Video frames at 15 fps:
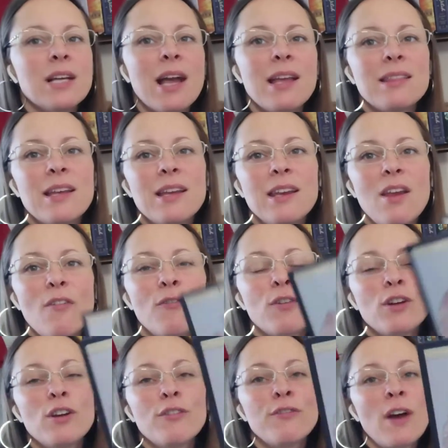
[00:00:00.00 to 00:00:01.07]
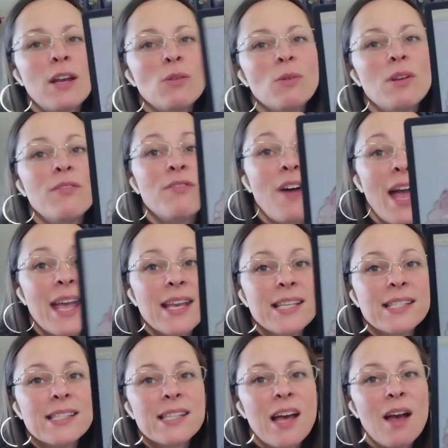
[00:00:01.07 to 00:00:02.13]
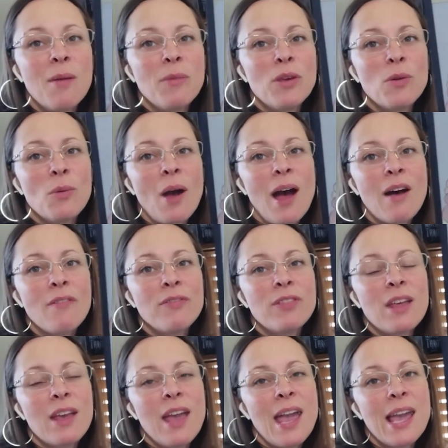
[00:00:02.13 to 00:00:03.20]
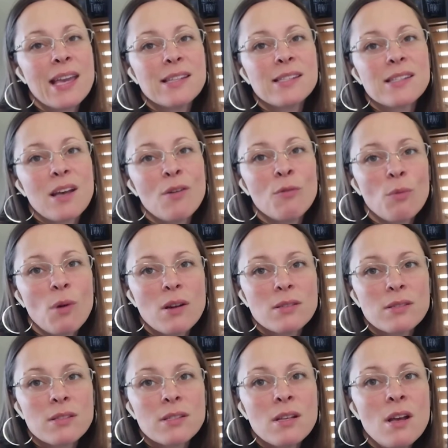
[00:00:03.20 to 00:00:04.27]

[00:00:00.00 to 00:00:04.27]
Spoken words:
And then for your final advice, you have the Ace of Wands.